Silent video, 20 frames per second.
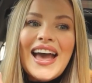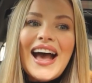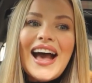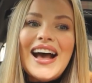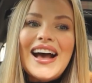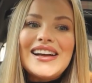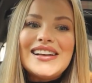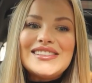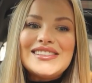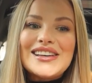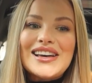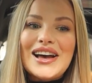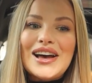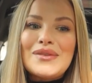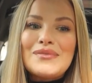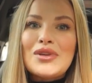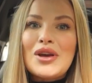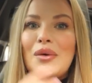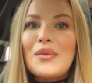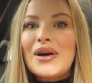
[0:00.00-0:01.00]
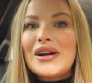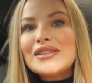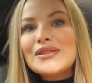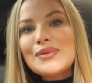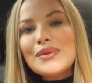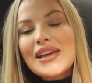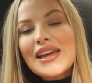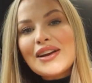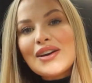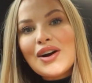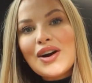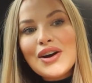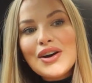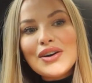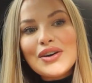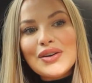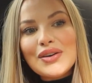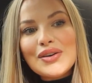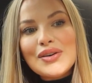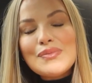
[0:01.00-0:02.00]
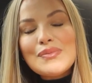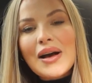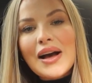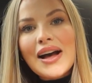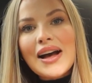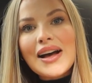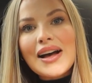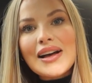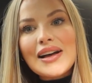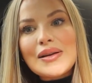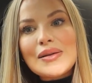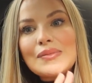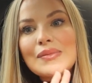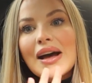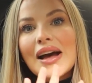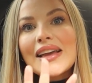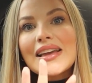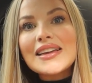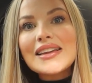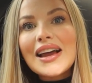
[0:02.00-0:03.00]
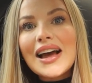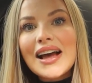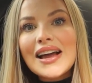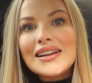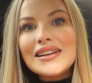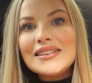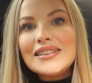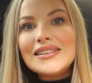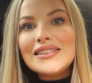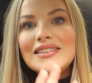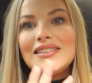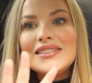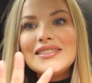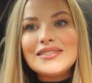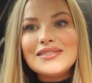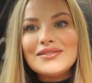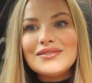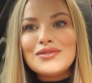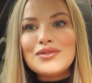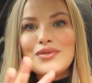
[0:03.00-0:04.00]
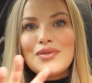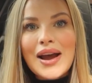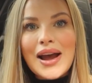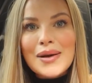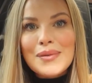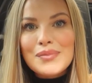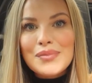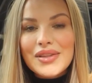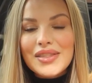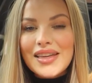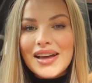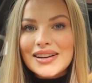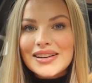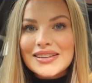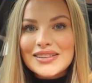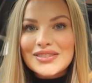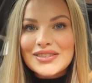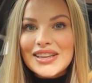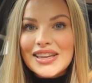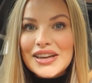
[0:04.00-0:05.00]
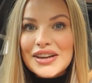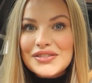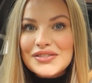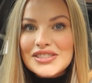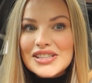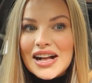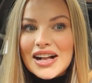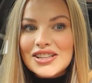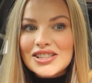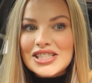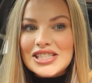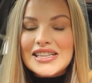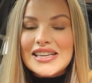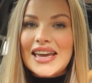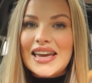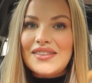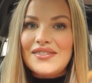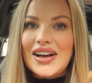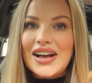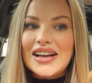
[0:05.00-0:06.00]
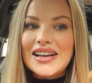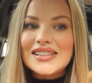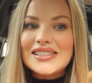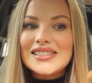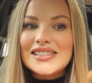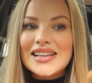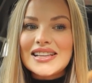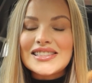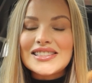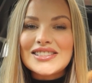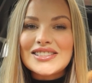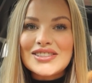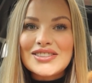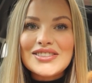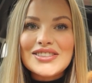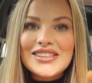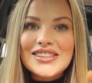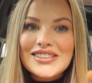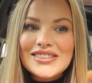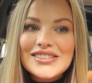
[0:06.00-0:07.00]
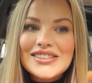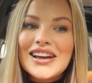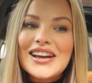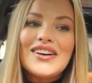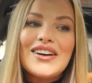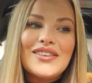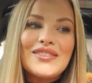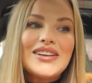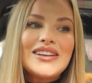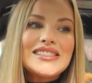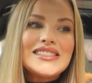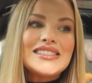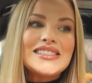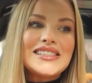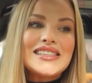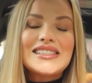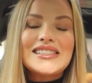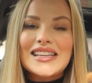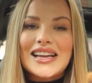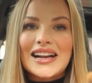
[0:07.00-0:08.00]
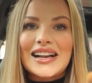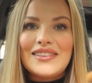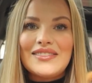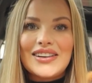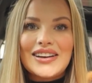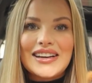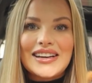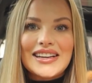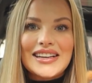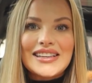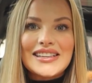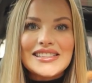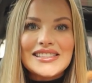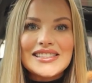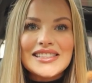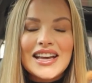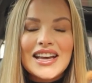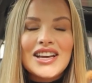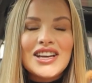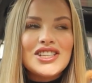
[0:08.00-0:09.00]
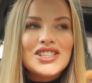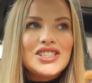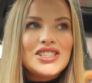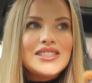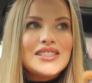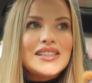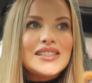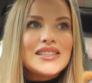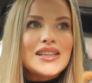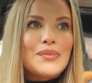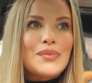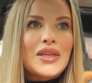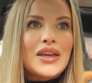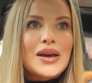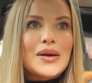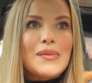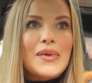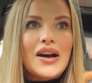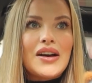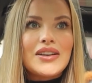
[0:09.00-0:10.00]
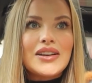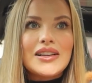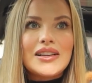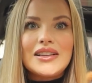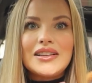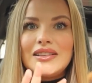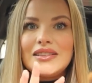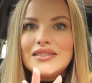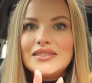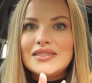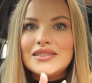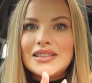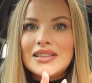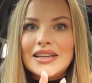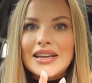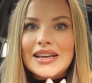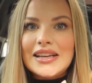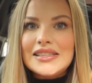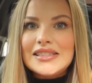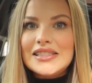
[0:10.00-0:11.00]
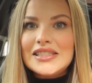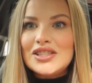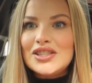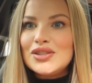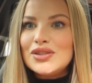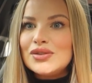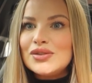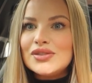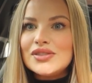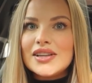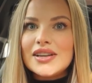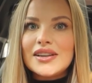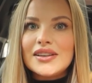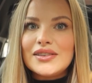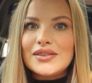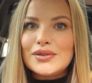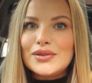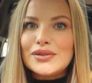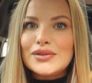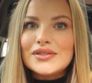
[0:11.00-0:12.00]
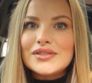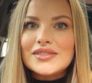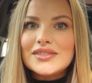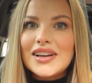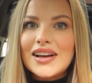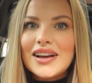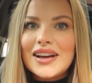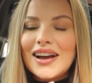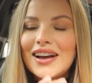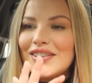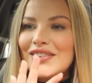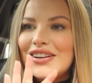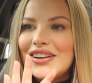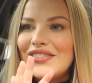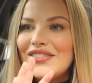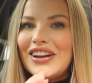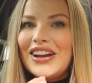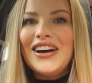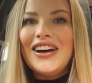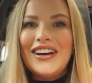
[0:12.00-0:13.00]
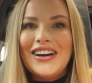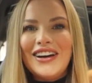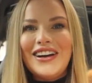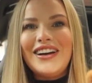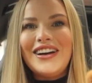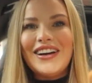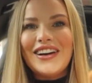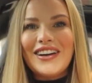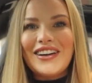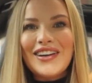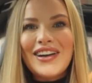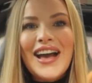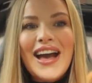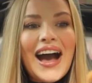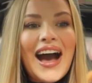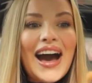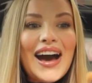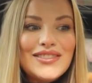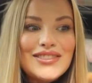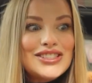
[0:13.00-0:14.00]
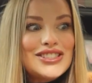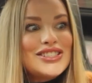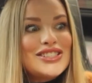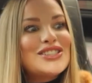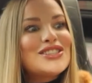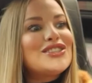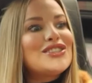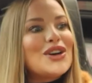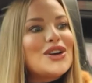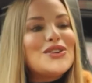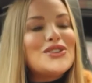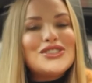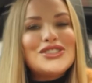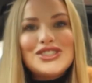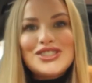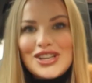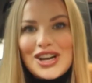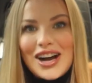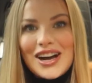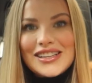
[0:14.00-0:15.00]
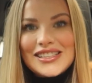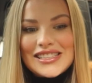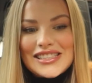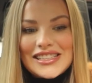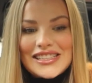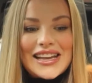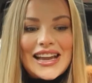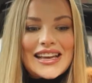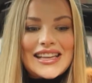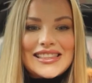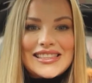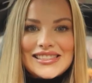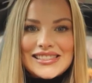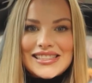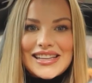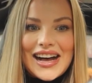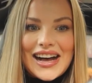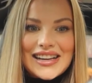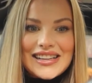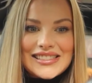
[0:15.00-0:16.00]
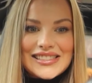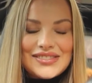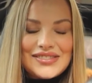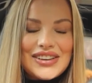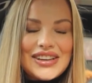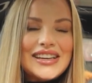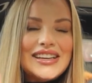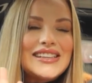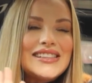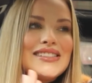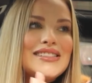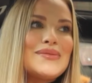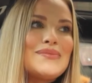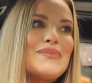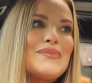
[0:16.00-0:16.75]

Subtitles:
And yeah, once we get home, I can unwrap that little gift LG gave us. That's so cute. I can't wait to see exactly what it is. She said something about a lazy Susan, or I don't even know. I was just so shocked at like the size of it.